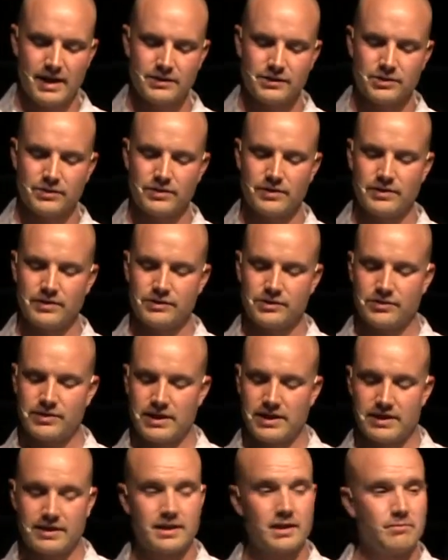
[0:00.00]
And so, so
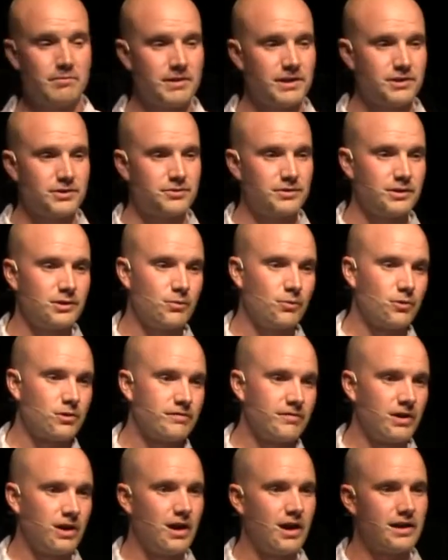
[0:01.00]
they could keep ministering the
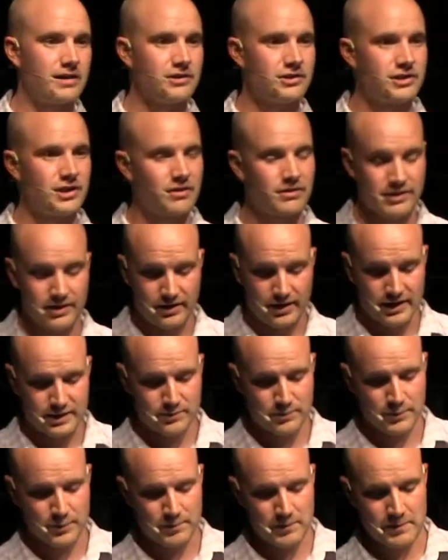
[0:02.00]
Word of God and sharing the
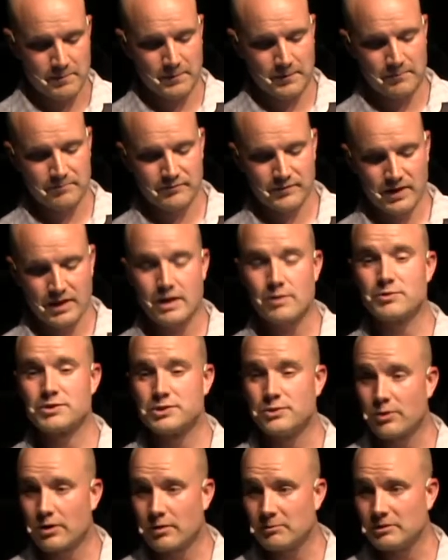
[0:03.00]
gospel with people. It
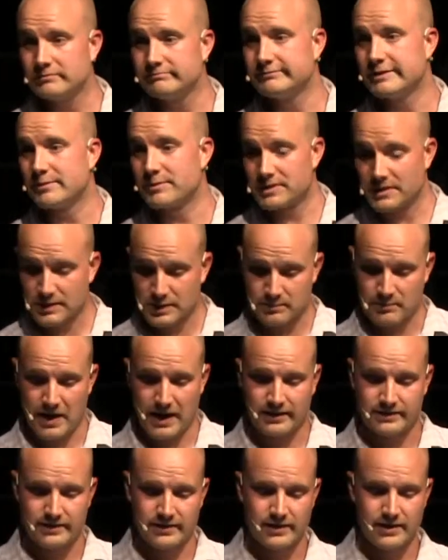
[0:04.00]
was normal, it was
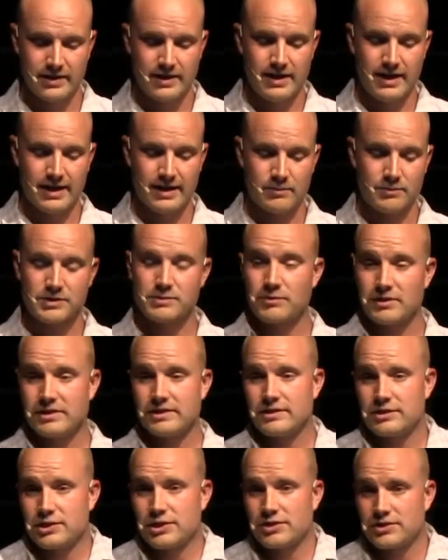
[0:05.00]
expected, and it was
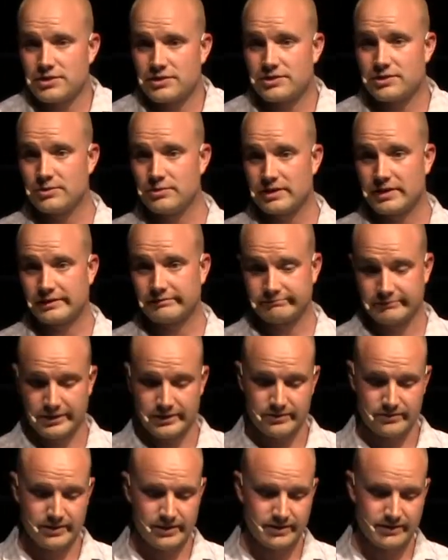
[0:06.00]
really the church's duty
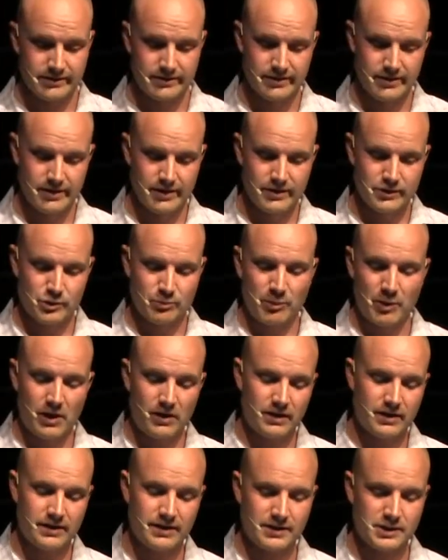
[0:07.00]
to do this. So
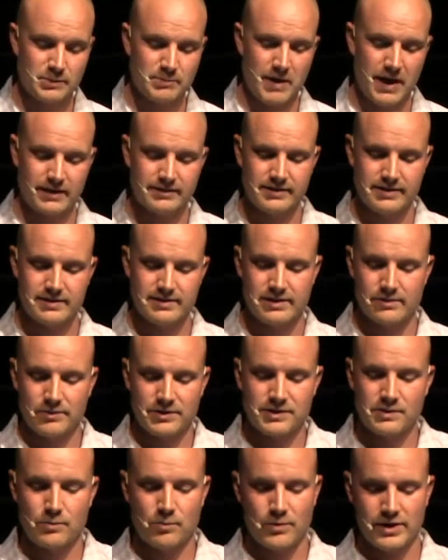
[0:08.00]
Paul could expect it, and it
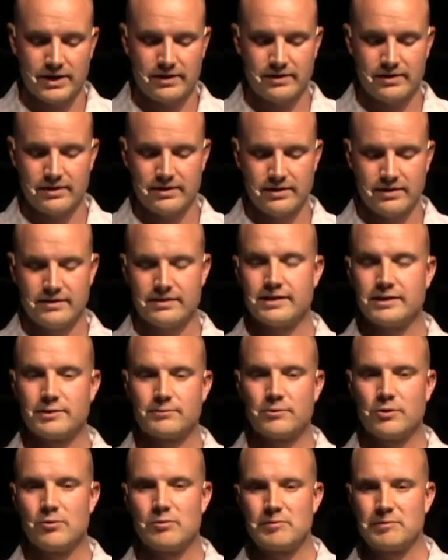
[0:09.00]
wasn't weird that
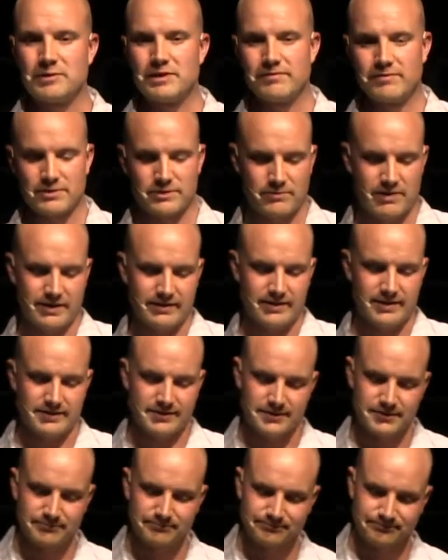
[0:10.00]
the Roman believers read
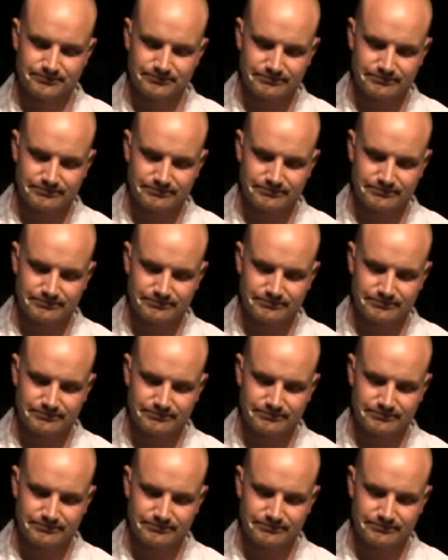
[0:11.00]
this.